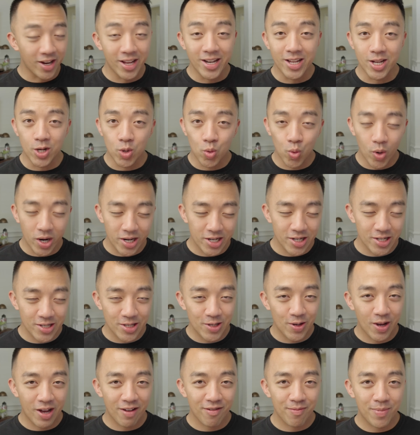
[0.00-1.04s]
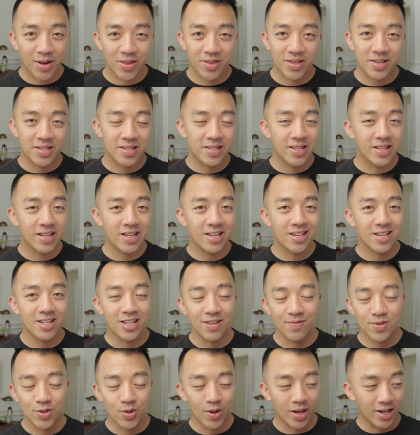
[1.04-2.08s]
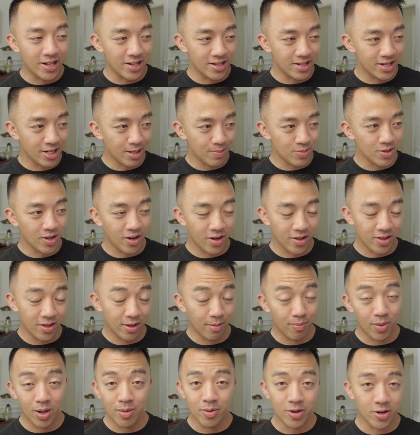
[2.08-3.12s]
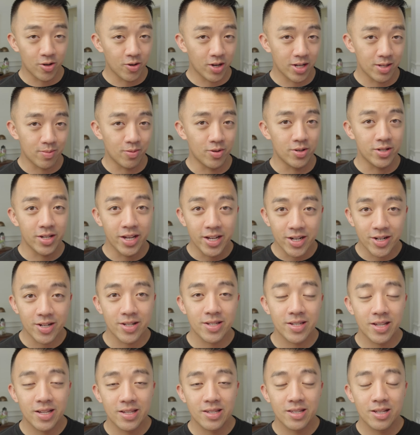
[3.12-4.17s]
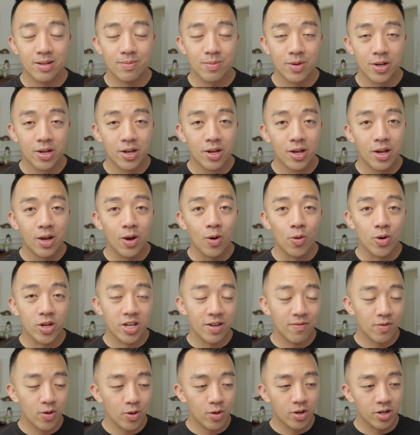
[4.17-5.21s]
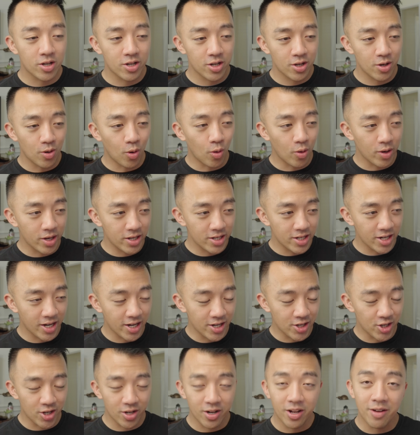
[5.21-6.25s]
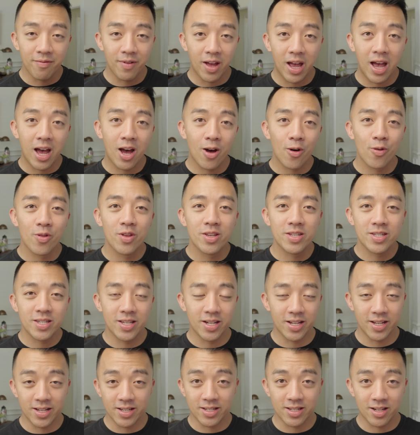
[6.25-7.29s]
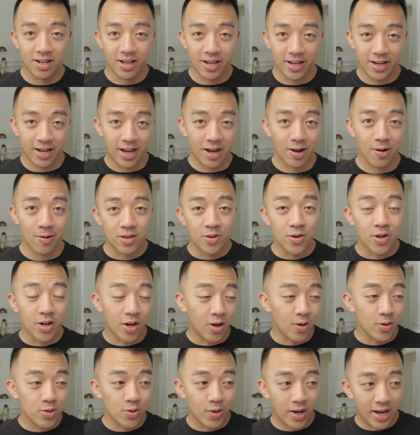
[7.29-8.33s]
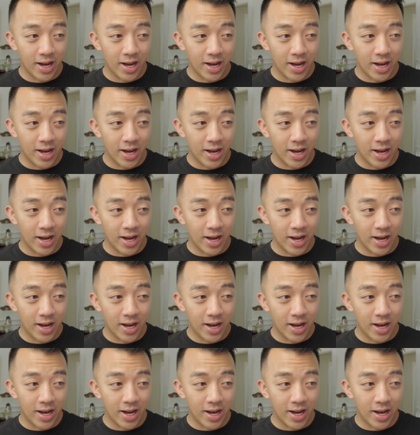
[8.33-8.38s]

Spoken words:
any questions you have about the city, gives you any tips on the public transportation system, or give you a good orientation of how the city is laid out. You can also